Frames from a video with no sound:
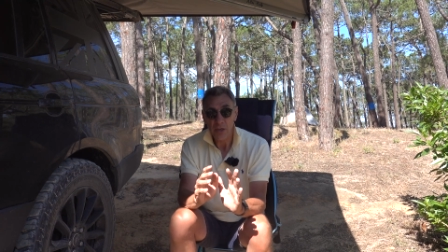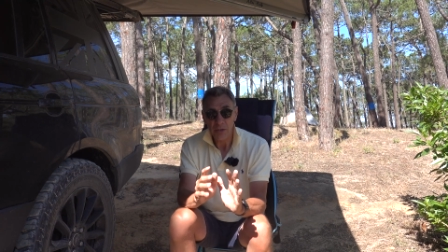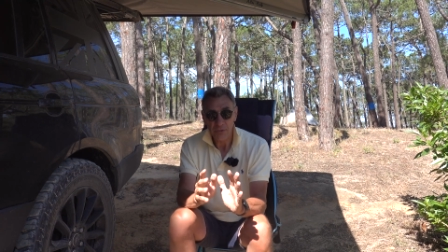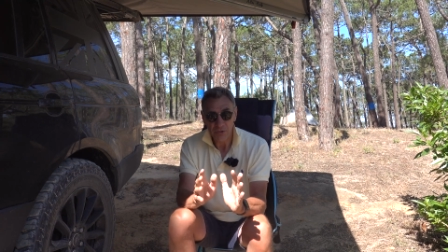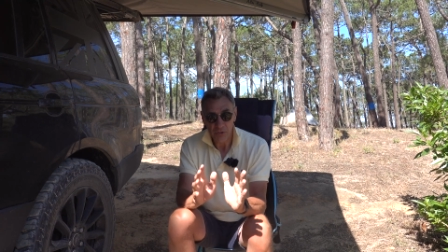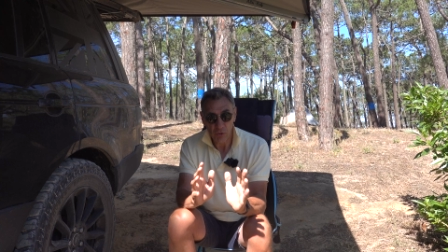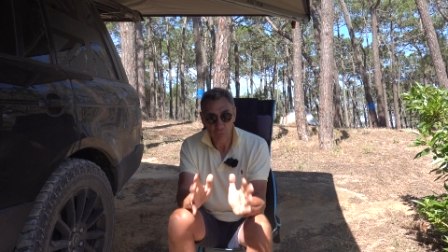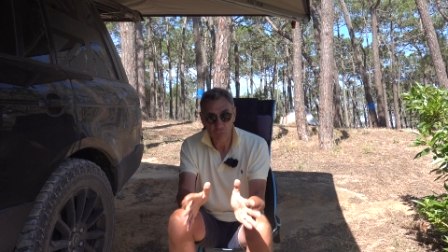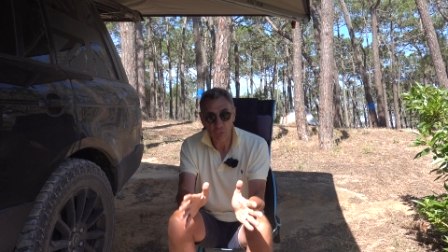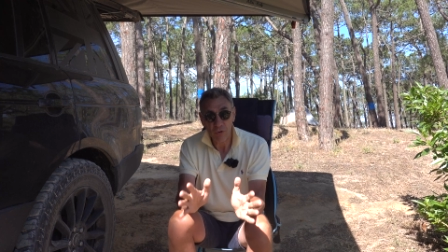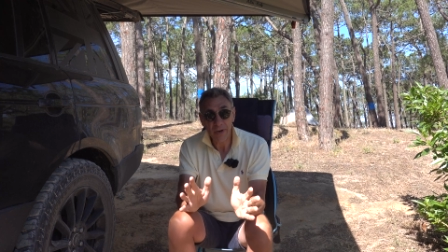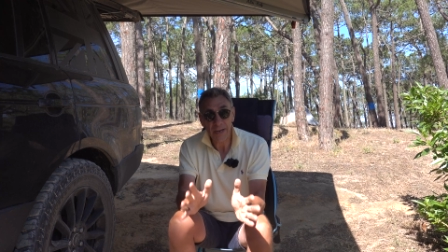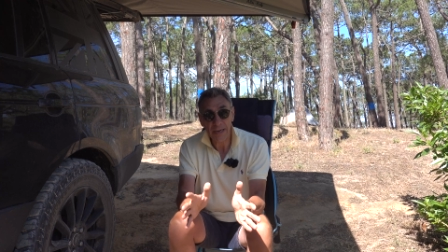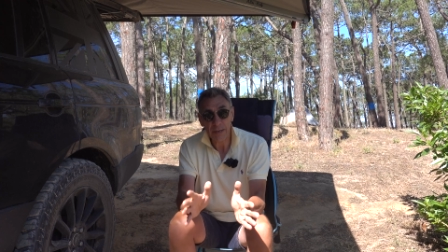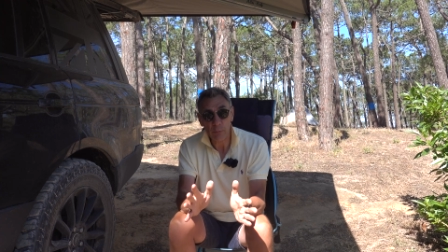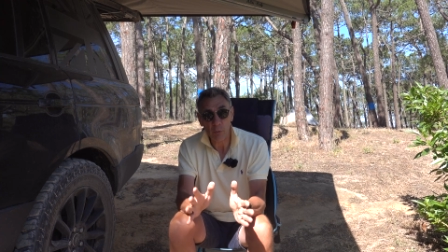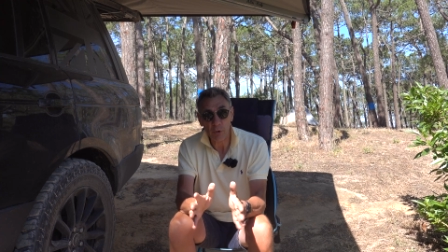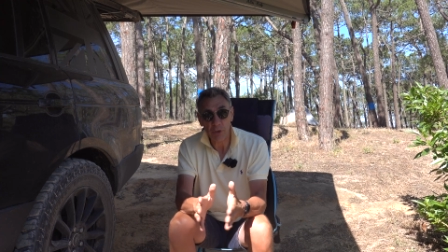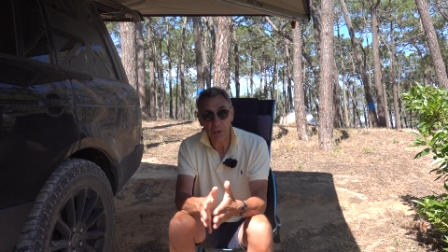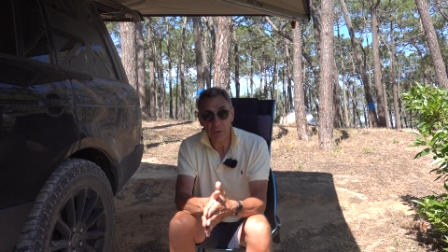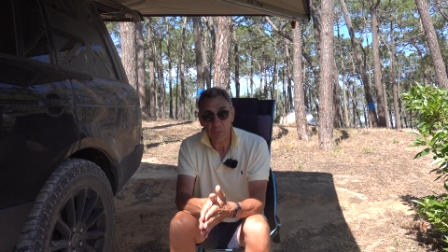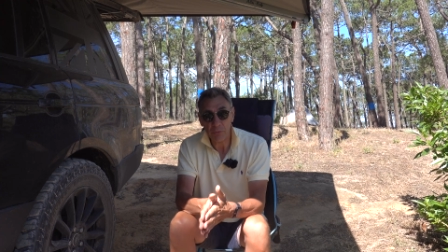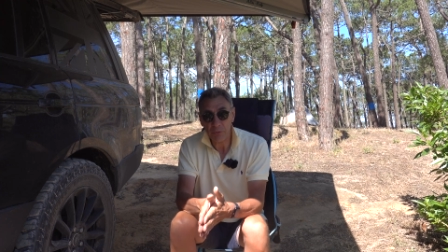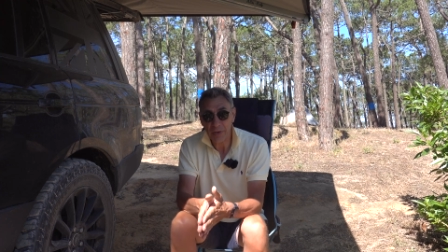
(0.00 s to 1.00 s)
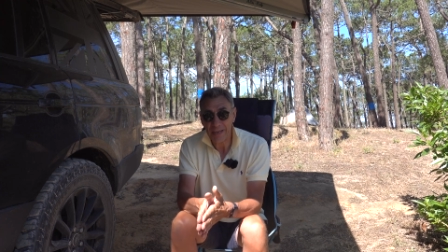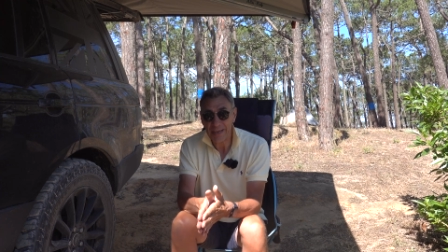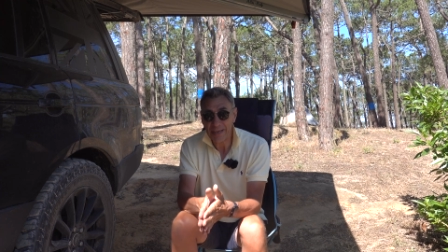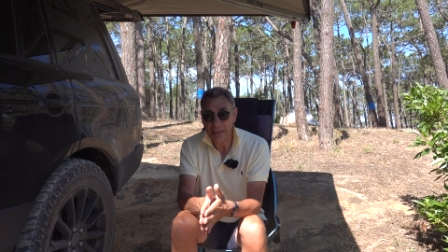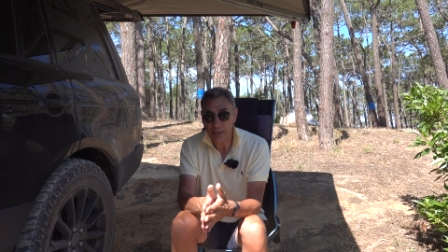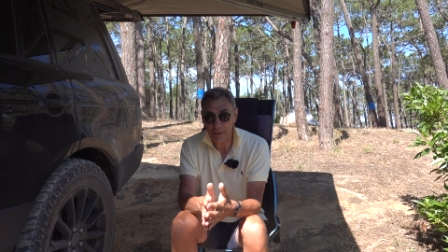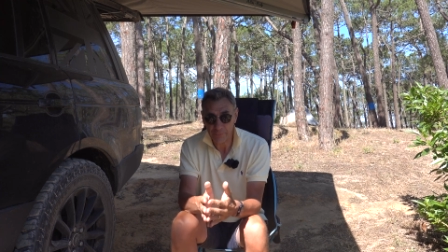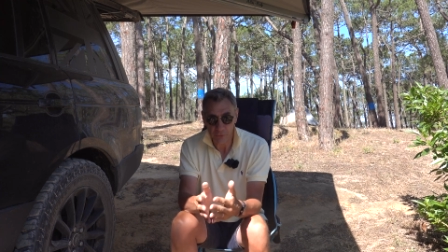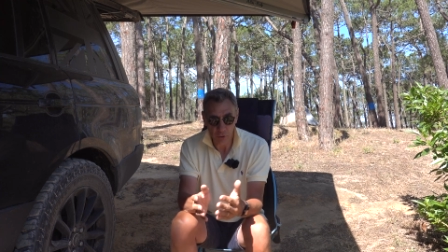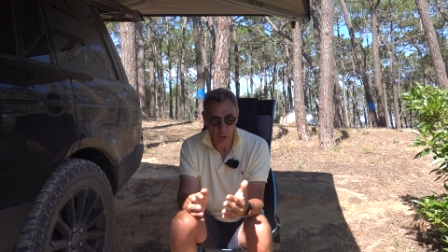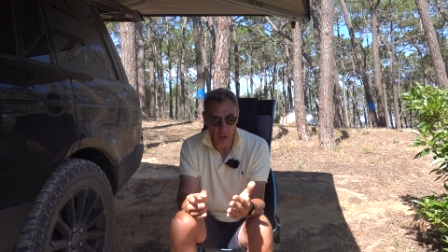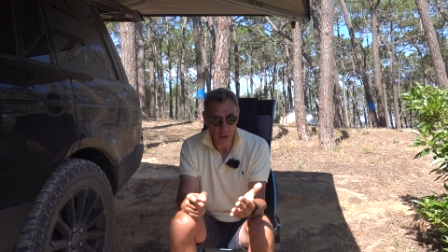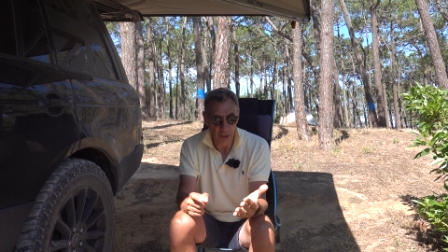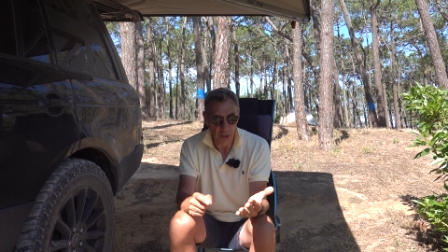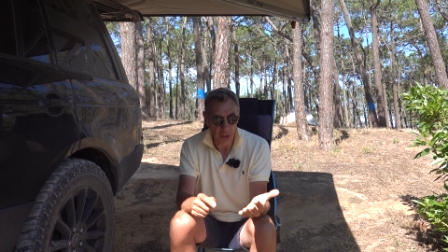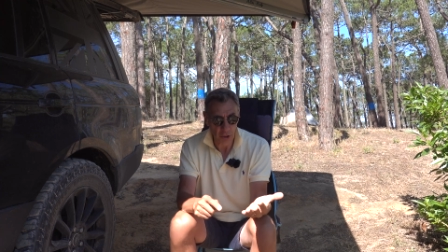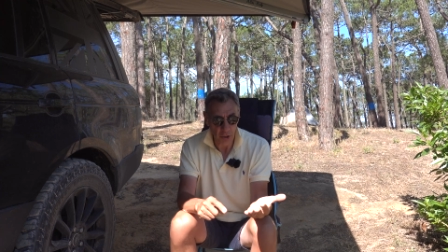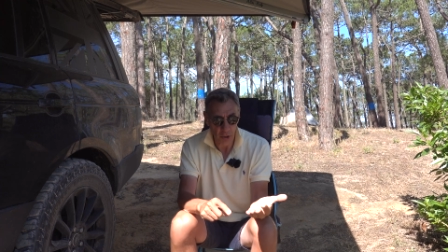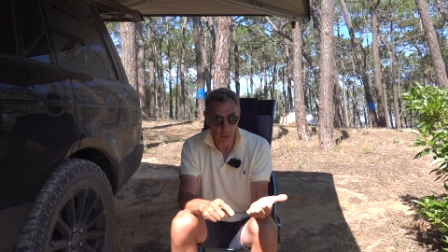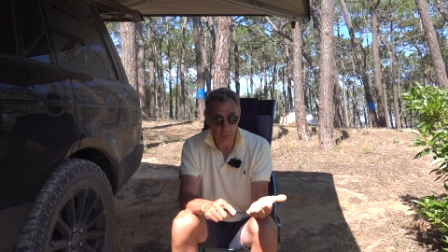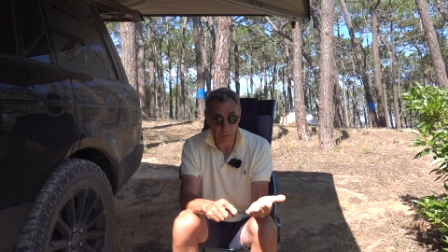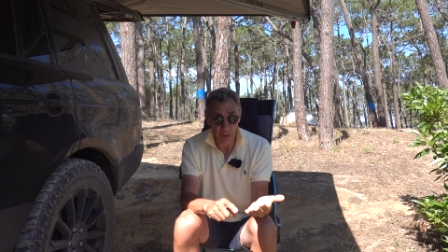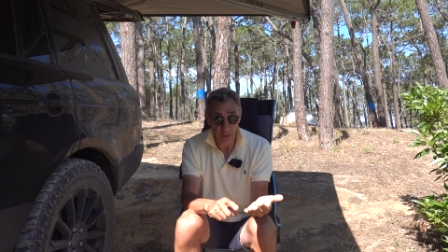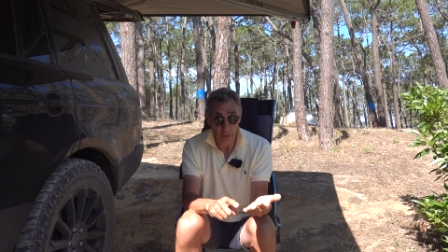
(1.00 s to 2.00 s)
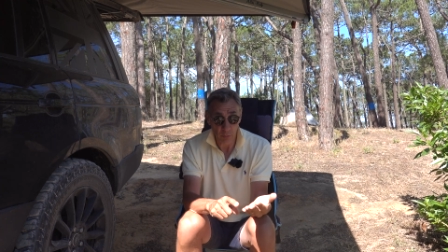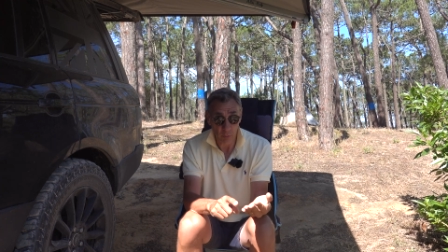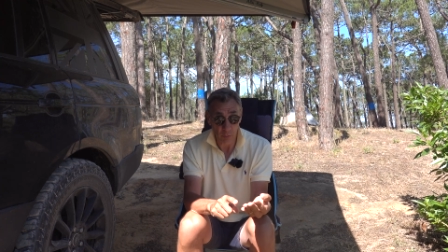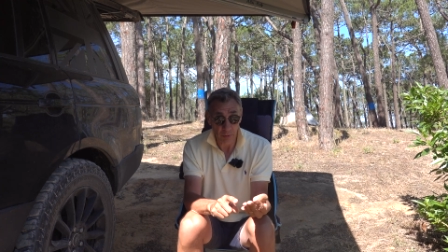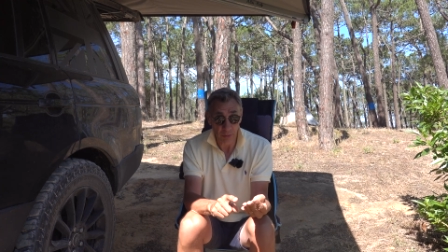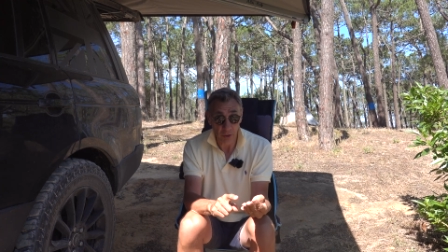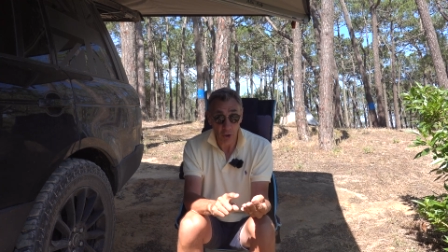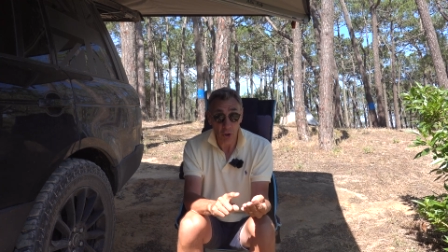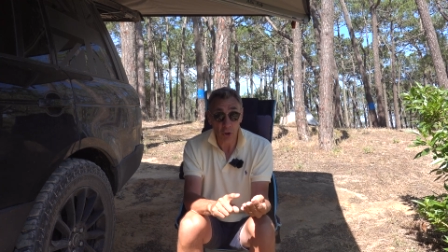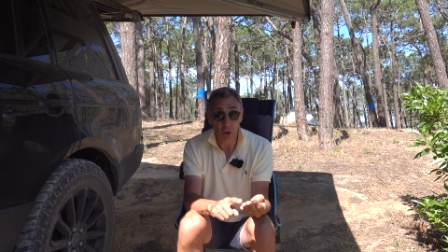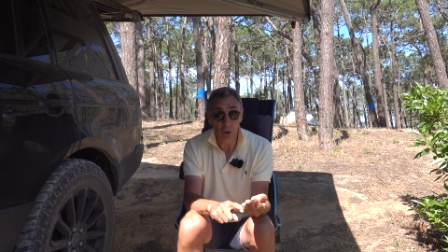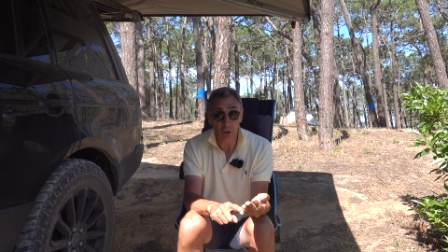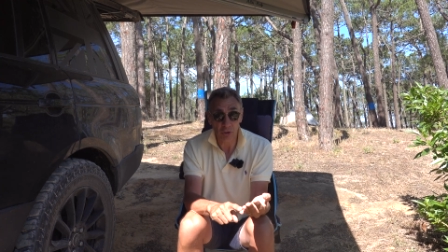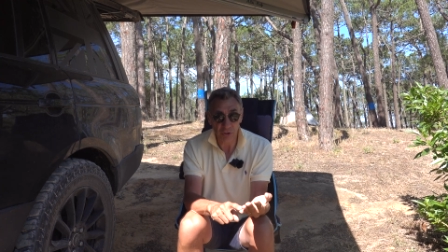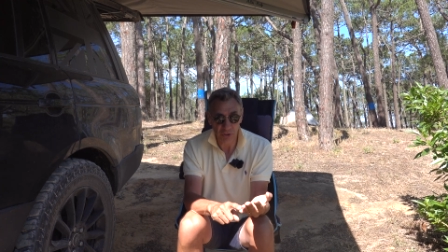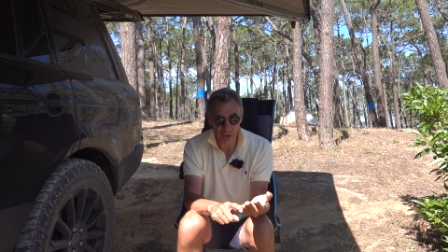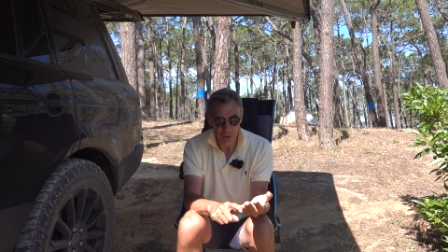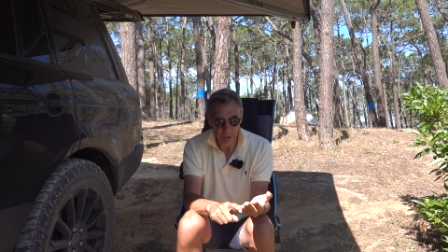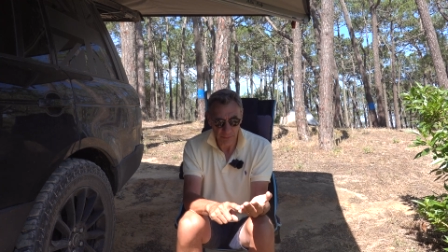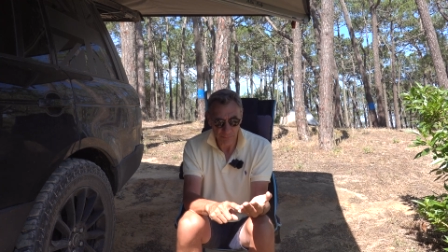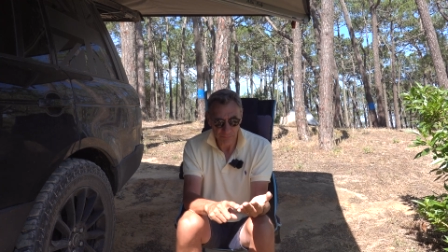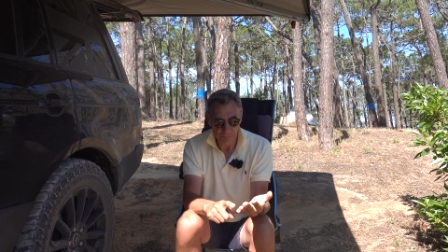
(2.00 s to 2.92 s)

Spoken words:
So really what you need if you're going to go either with a cot,